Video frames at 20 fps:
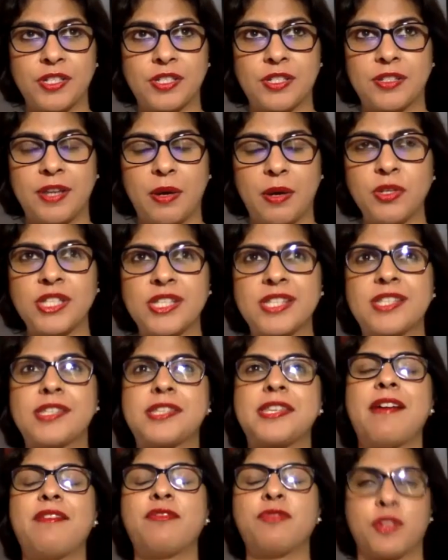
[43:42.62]
There were
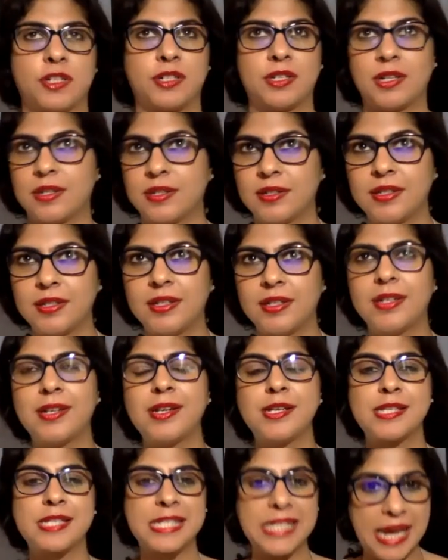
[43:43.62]

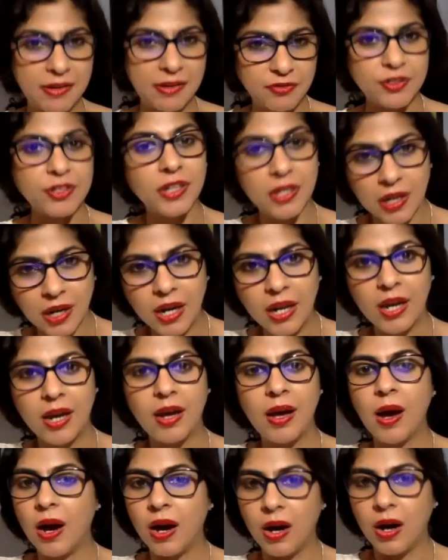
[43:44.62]
several
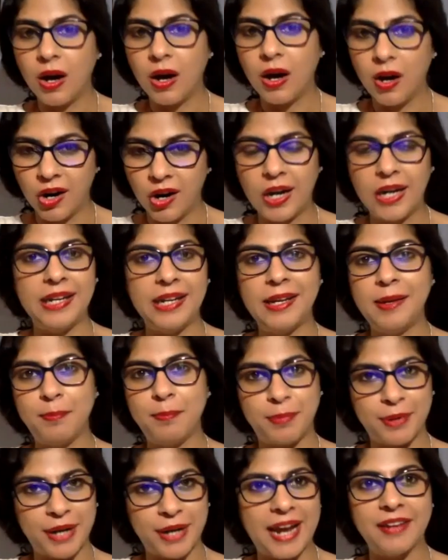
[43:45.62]
early
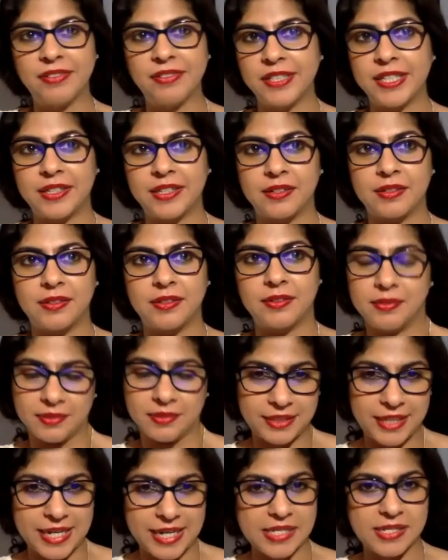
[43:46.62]
private
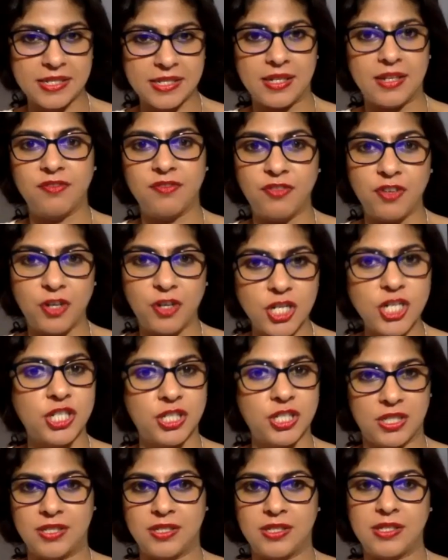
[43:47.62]
testing
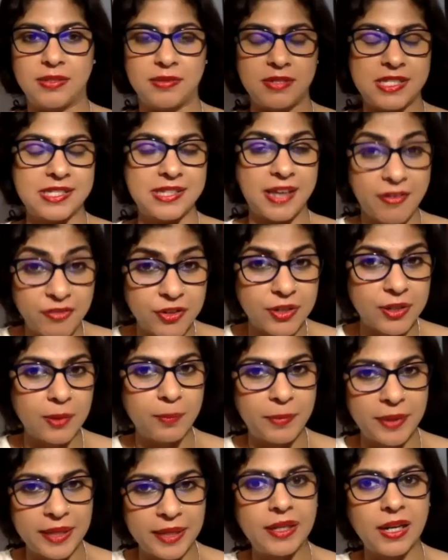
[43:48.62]
versions, several
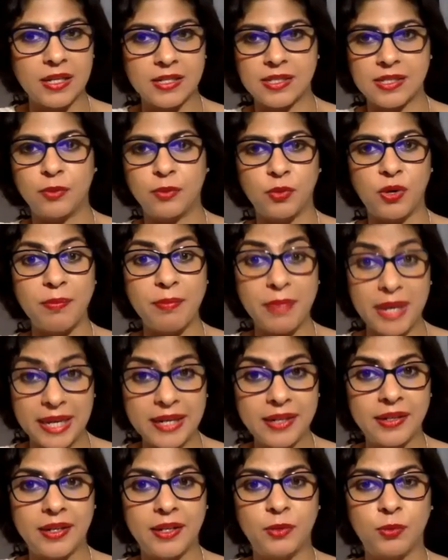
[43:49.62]
betas that were made.
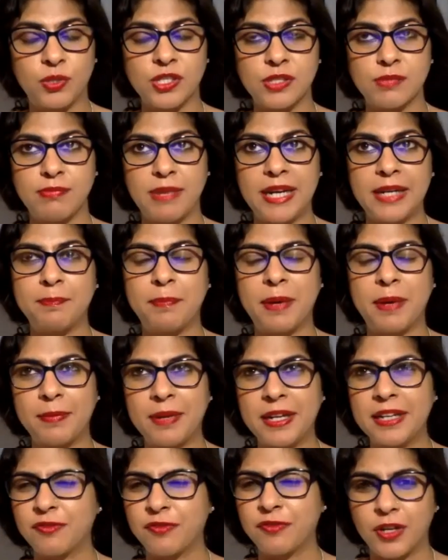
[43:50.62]
It was made
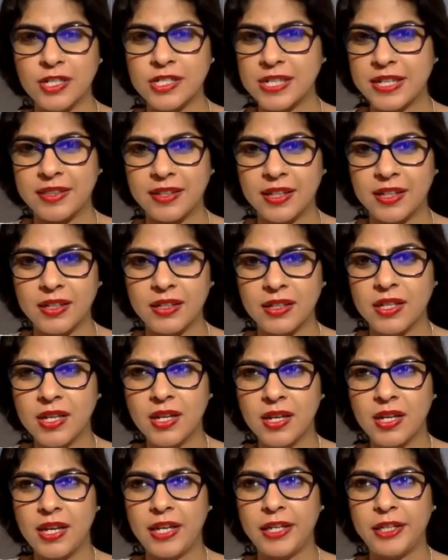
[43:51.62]
public first, I think,
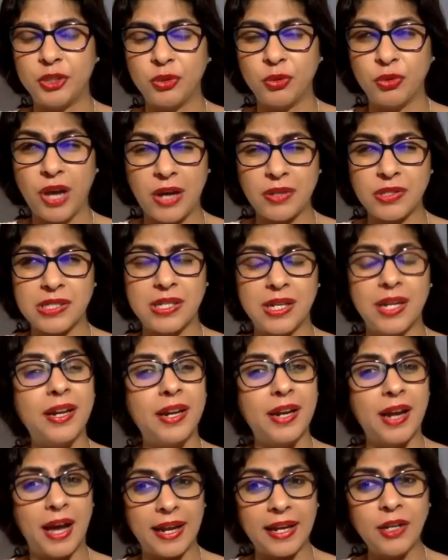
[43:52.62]
in
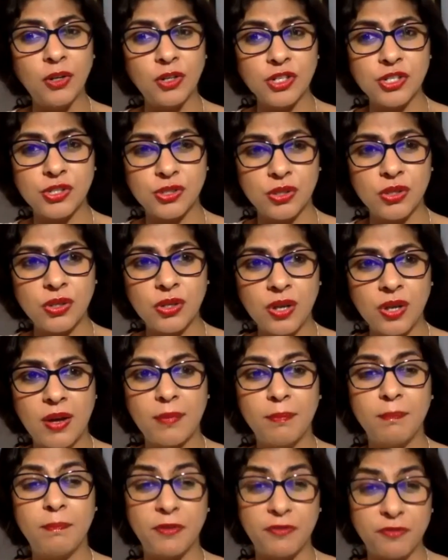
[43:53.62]
2009 or so,
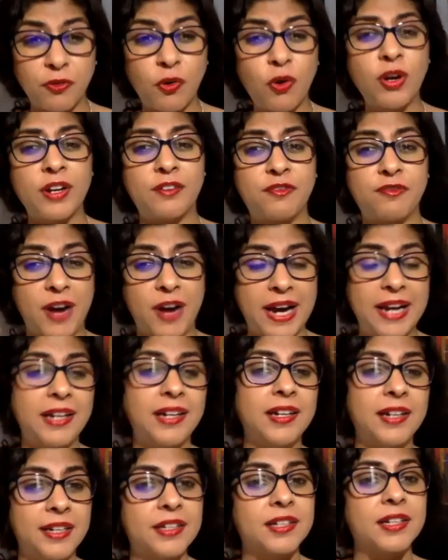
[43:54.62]
before it
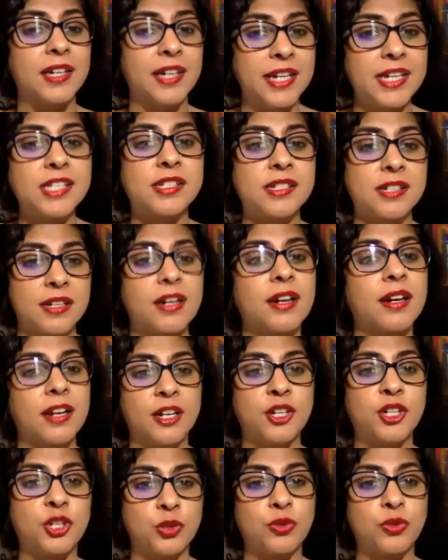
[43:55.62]
finally released in
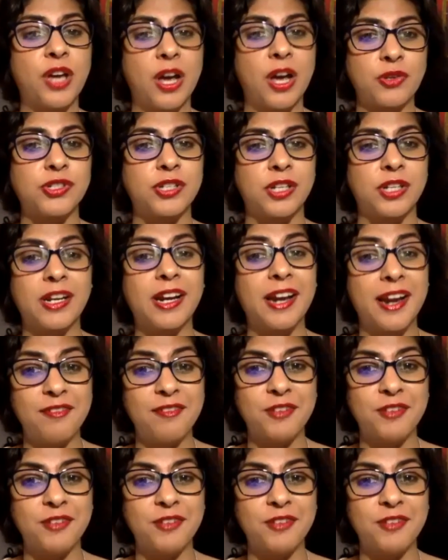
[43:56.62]
2011.